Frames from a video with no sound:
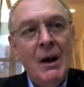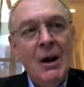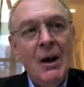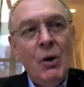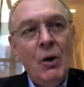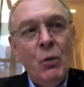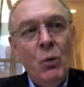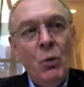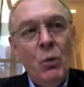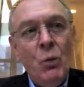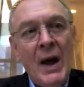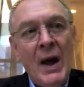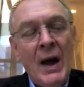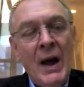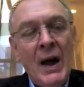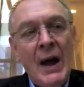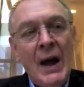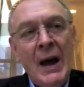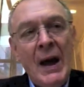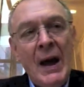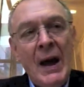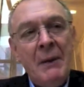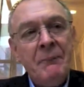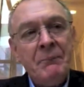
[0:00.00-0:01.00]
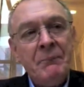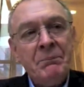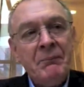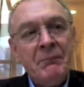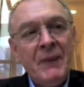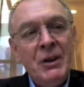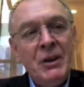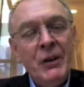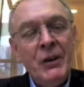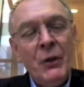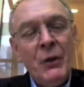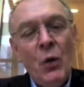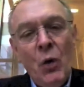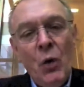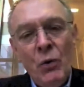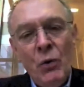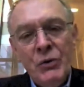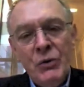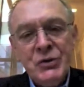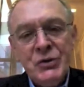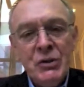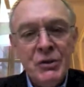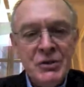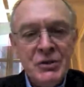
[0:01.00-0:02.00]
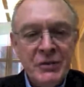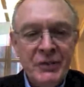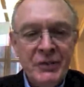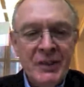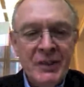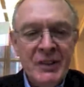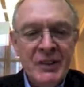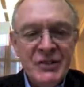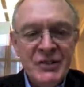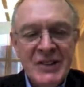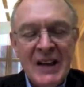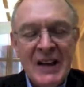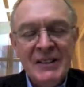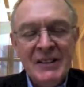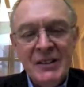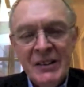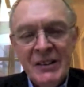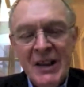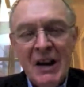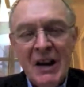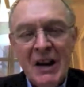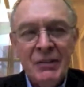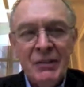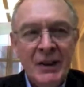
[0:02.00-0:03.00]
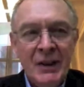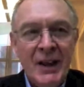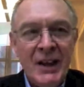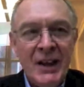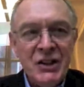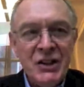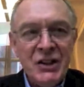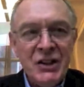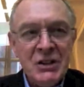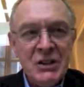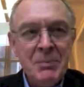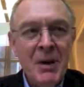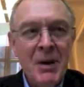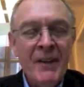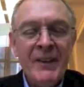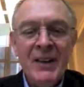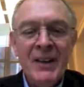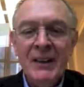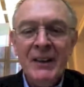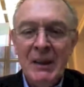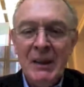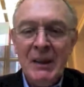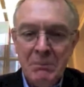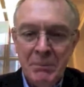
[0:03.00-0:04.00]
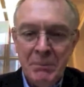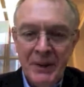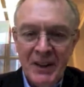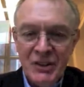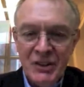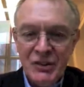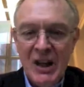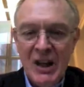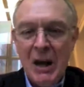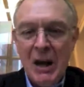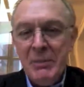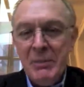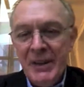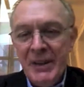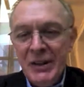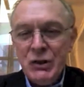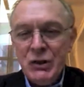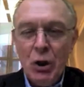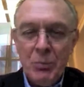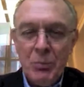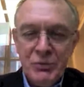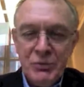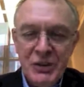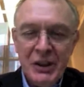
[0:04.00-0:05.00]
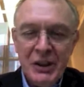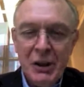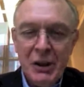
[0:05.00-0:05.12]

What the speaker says: where there are all sorts of standard calculations about the Olympics, how many jobs they